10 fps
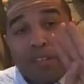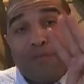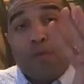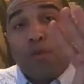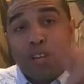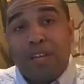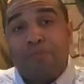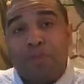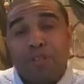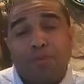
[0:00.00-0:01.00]
4 key
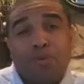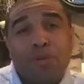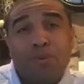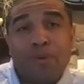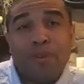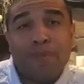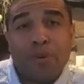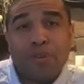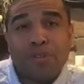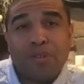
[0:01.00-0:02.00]
principles that we want to
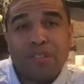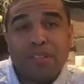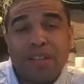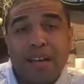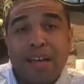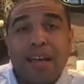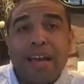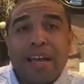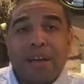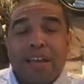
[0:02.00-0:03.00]
focus on today
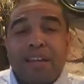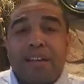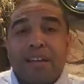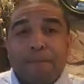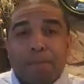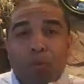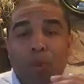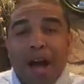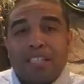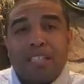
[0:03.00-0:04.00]
in
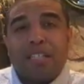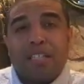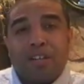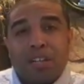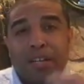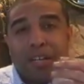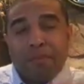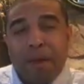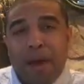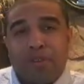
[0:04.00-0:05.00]
watching and learning and
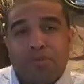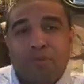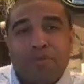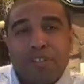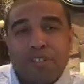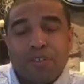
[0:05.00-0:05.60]
empowering supervision.